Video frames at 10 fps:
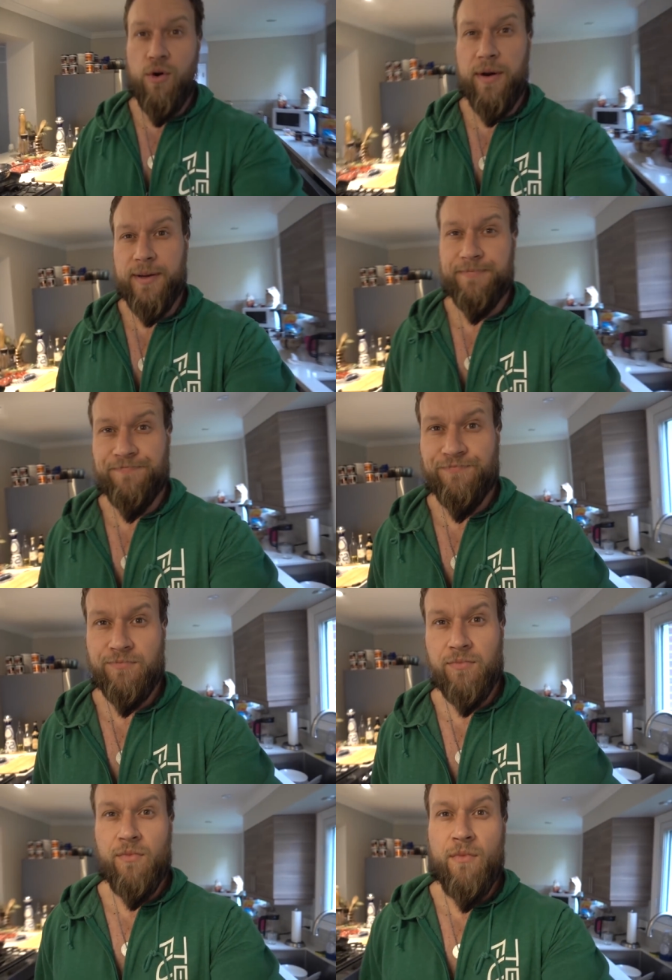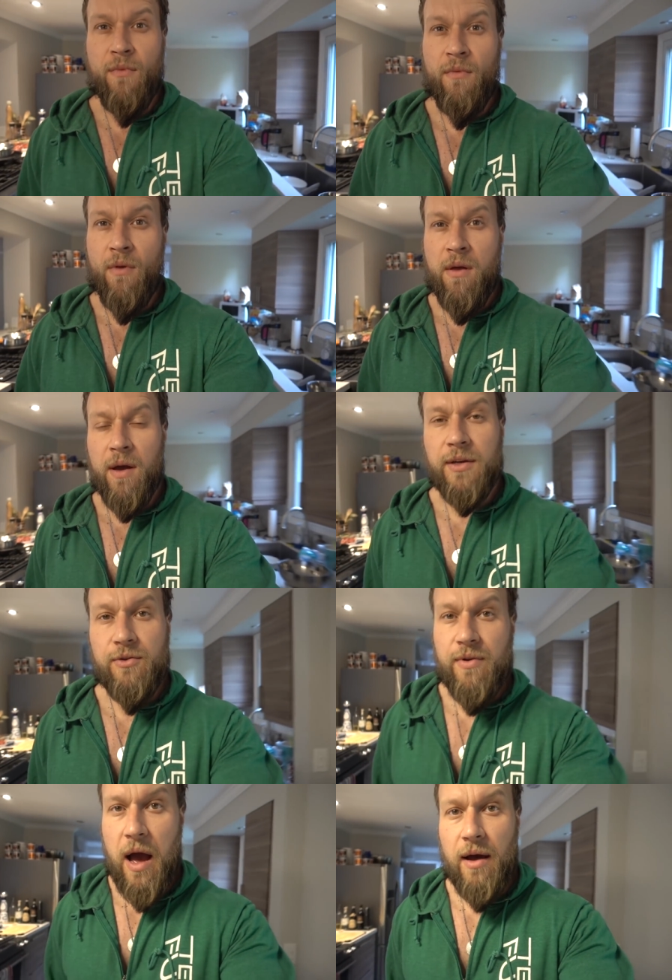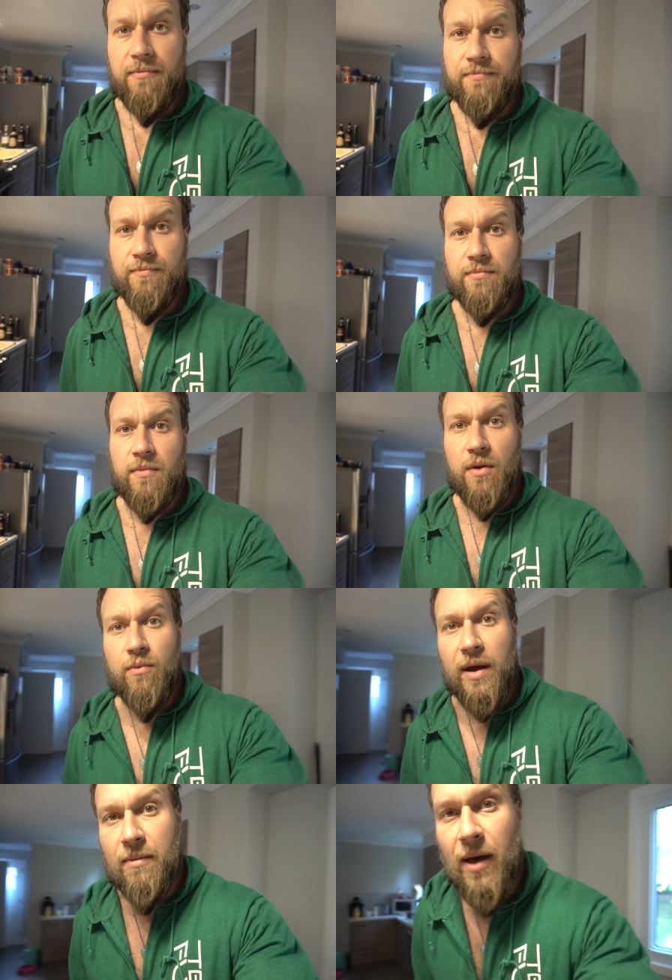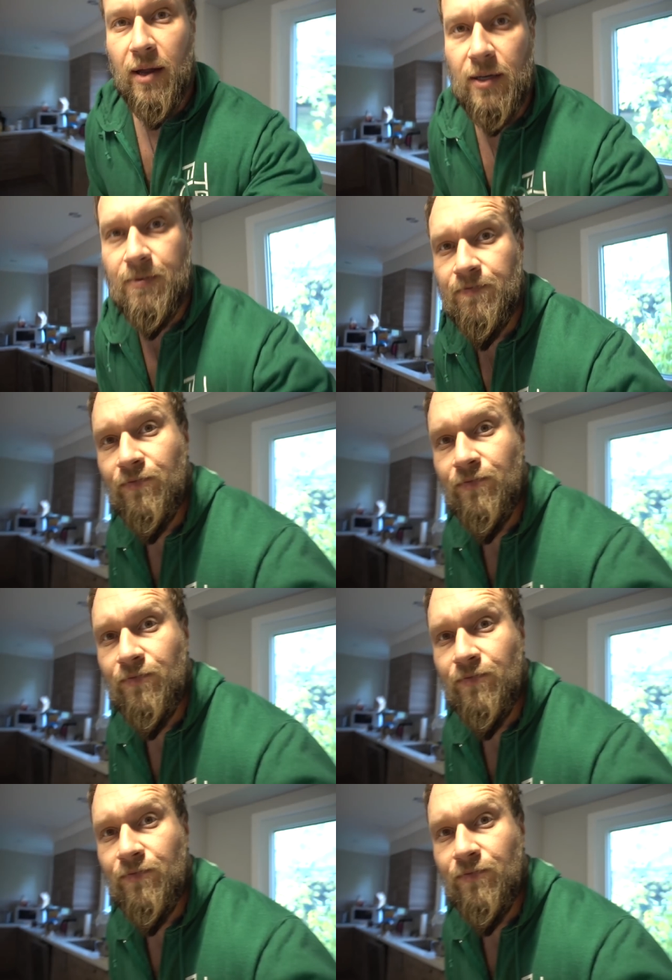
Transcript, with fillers: Morning. I do not recommend